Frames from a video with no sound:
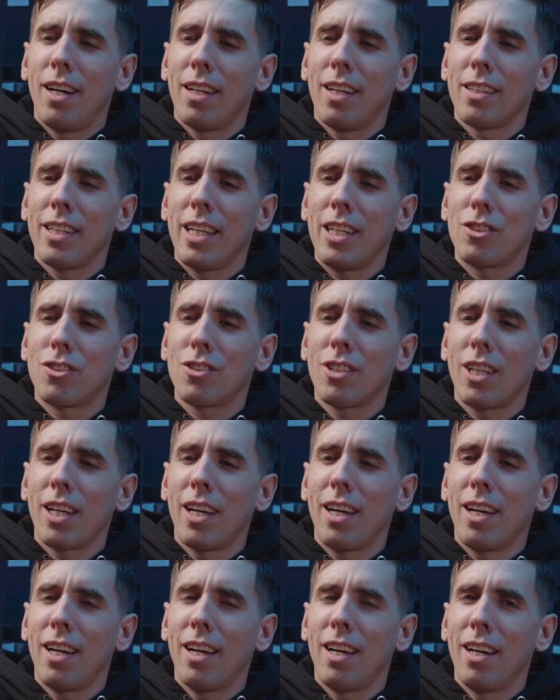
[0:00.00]
let's
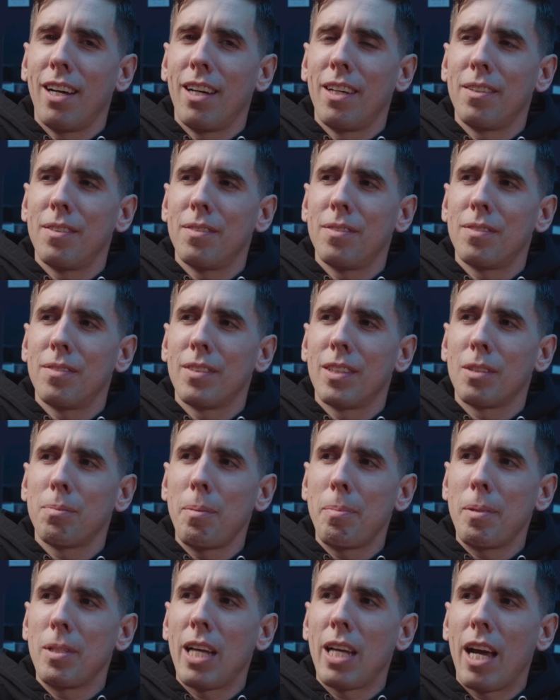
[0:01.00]

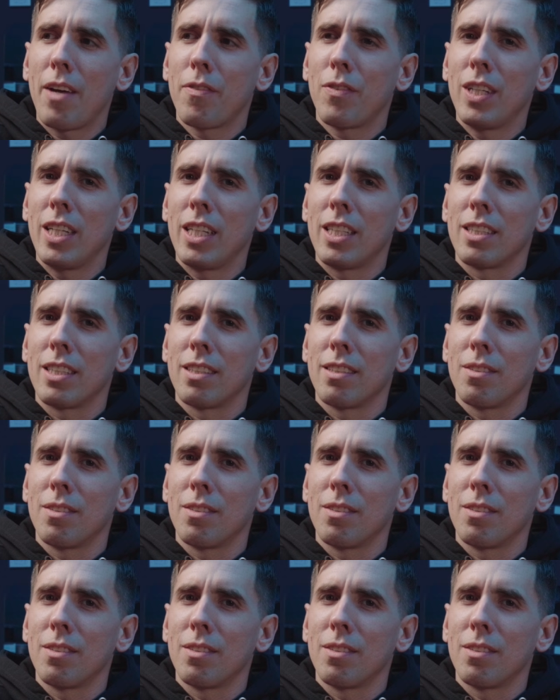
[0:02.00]
maybe dive in.